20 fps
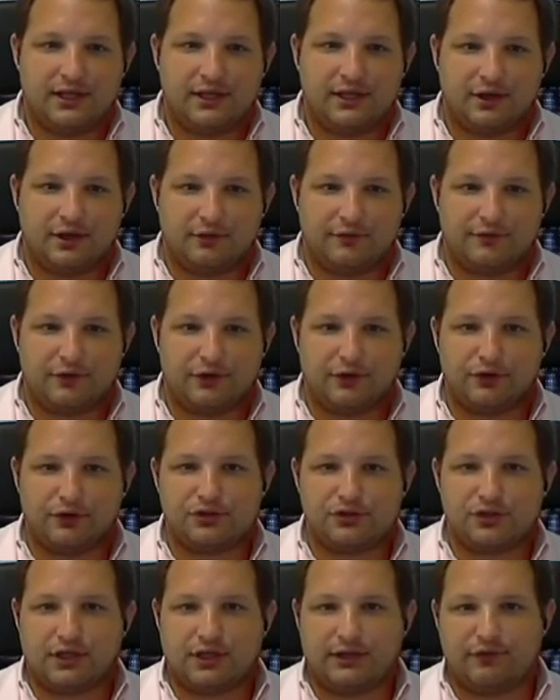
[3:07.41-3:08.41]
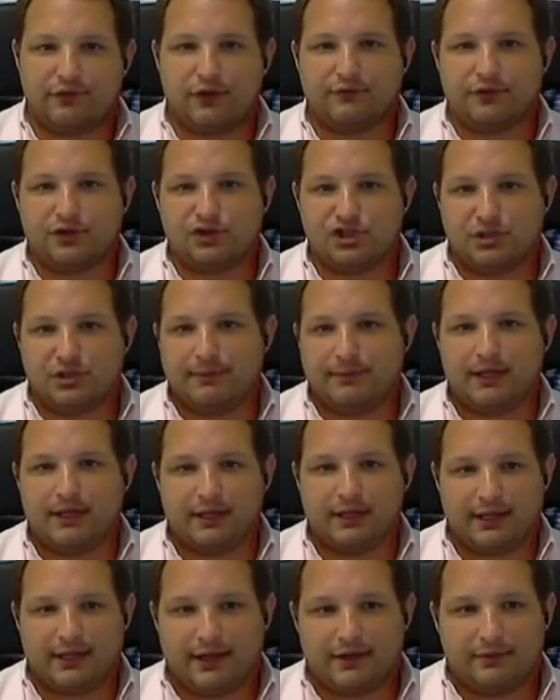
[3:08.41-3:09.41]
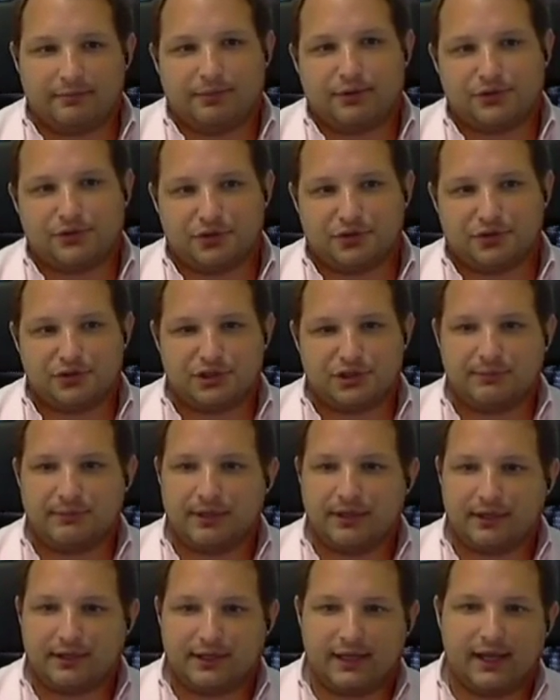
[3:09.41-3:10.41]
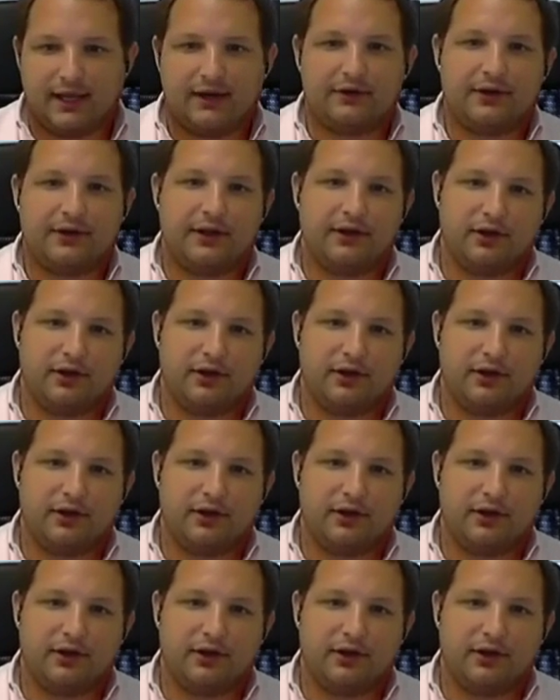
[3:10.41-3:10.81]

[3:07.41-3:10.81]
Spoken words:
if you have a Gmail account, a personal Gmail account,